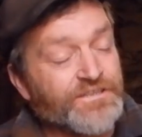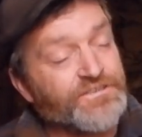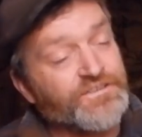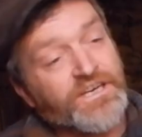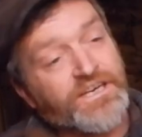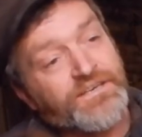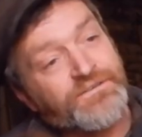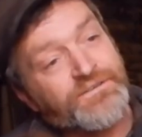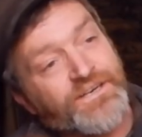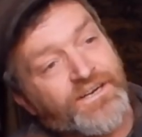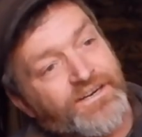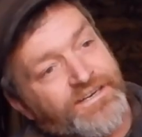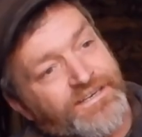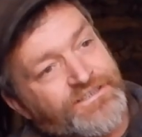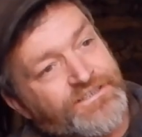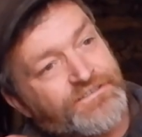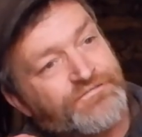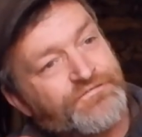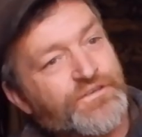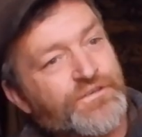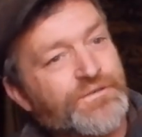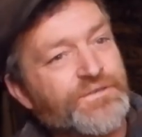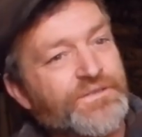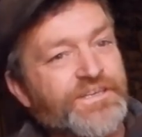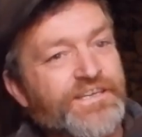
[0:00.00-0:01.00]
So guys,
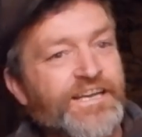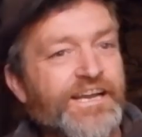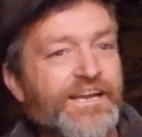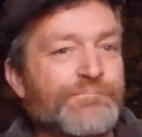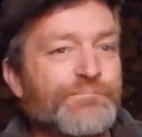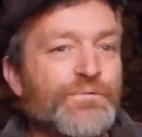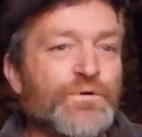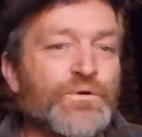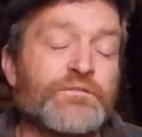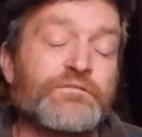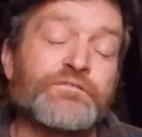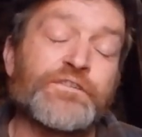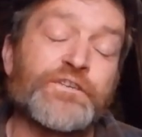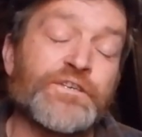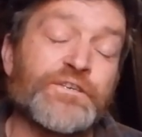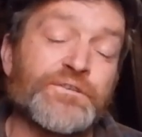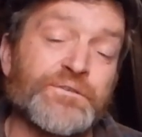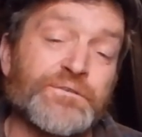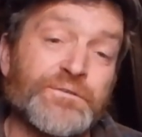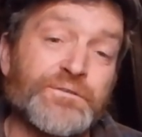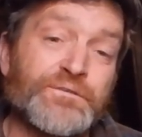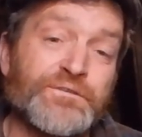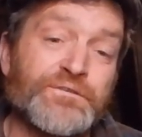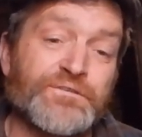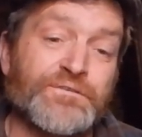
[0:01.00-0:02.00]
if you want to get more
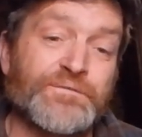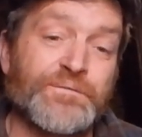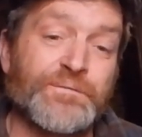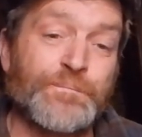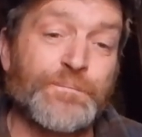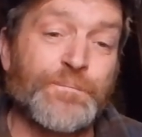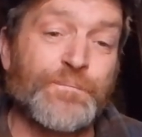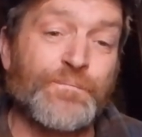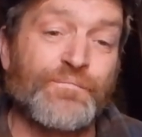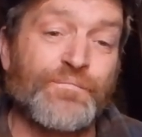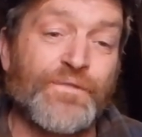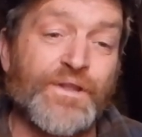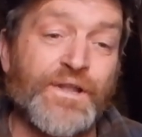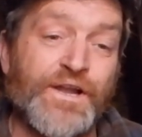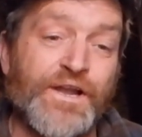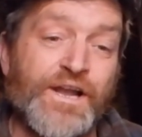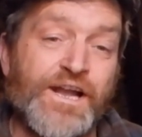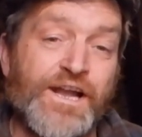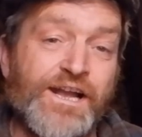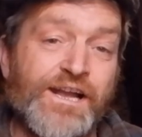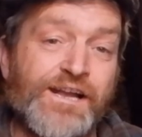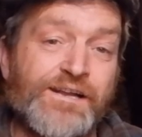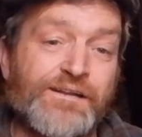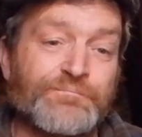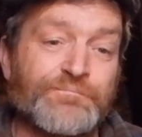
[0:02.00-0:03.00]
views,
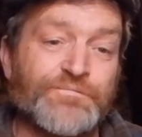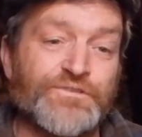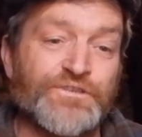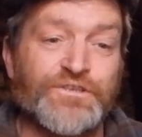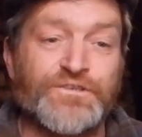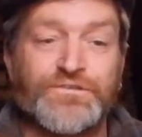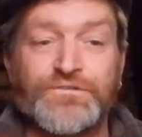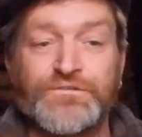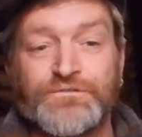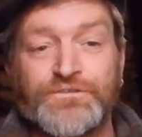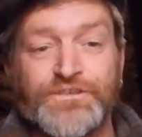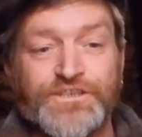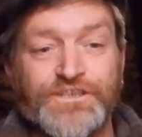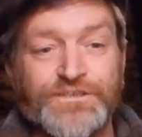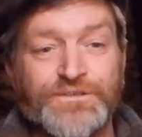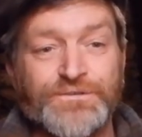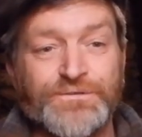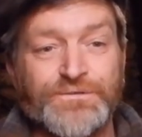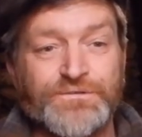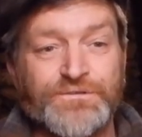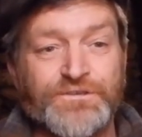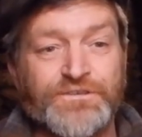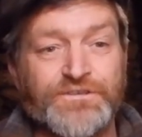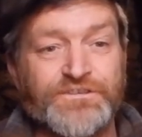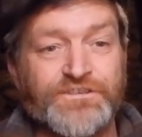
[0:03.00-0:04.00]
just
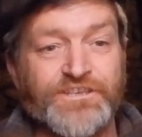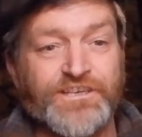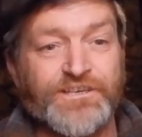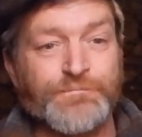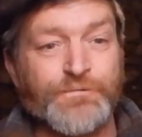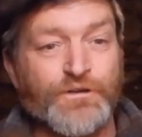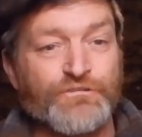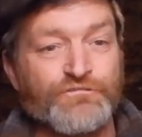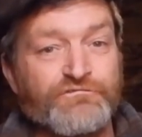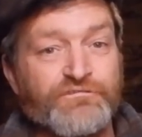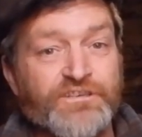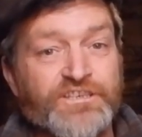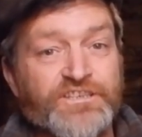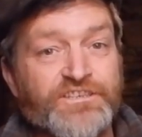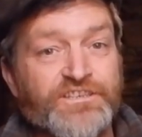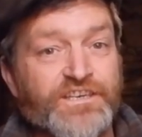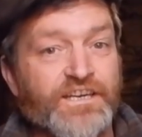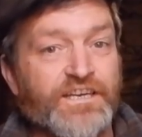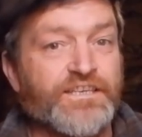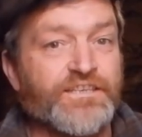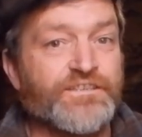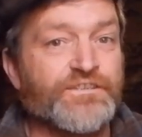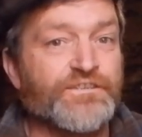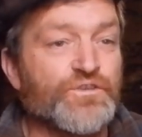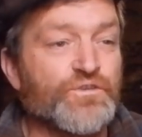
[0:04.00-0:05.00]
use some
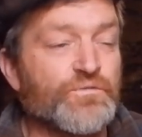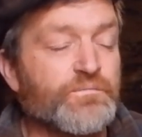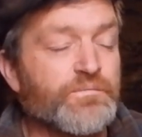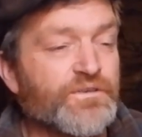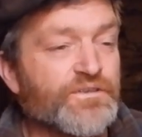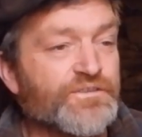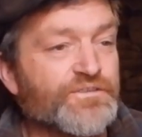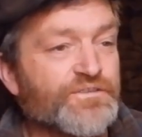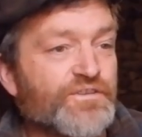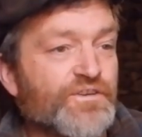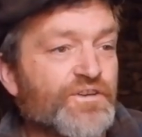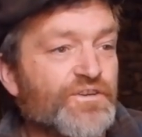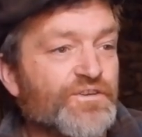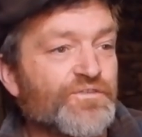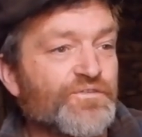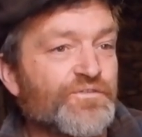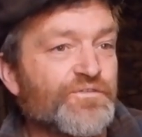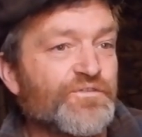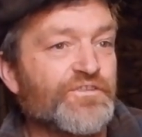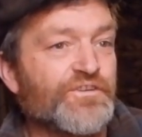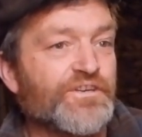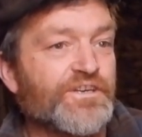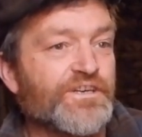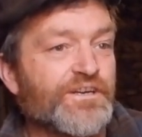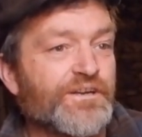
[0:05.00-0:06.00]
risque double
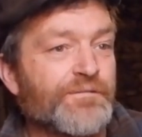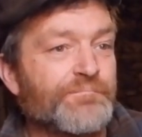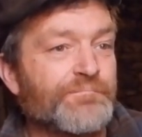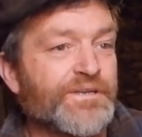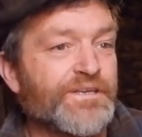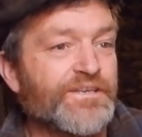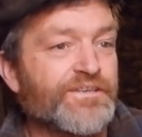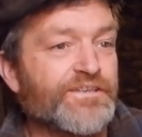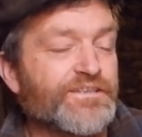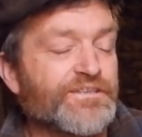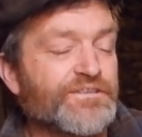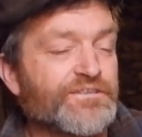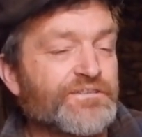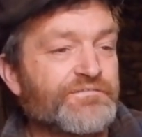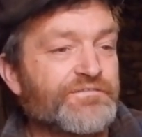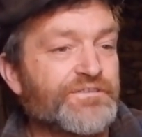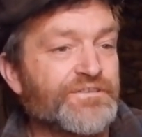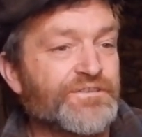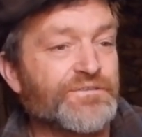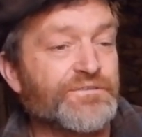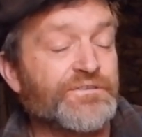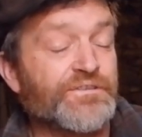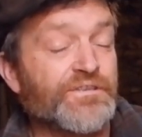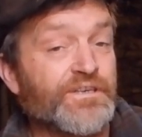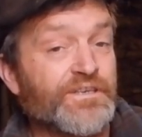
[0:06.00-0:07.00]
entendre meanings for
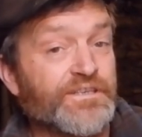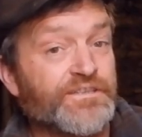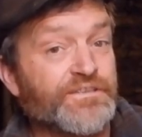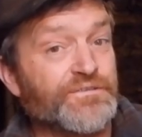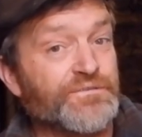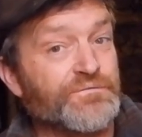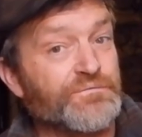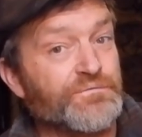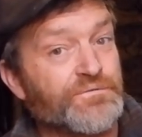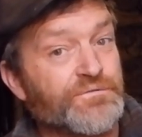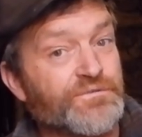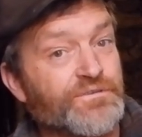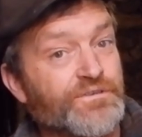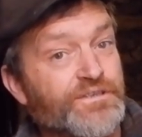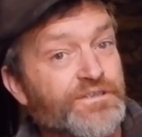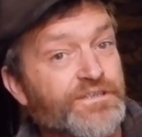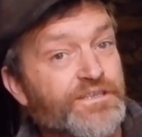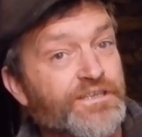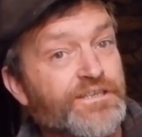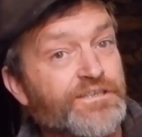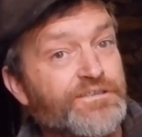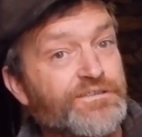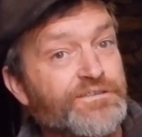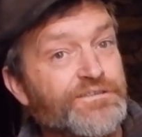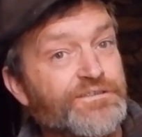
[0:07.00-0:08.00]
your titles, I
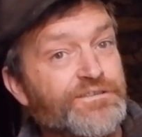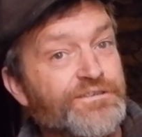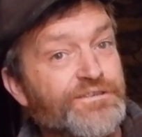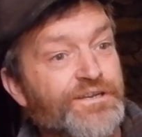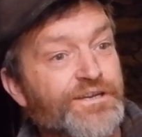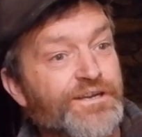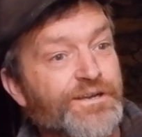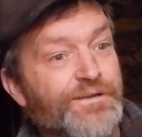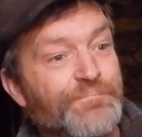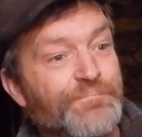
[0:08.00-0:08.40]
guess.